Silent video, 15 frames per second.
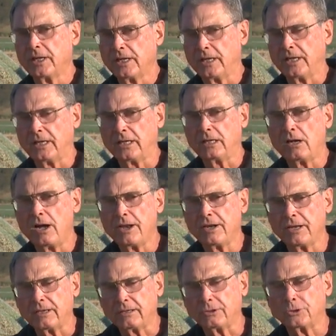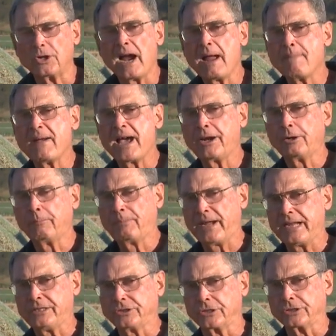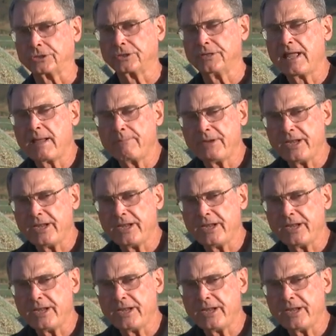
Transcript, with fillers: uh, on a dry matter basis, and that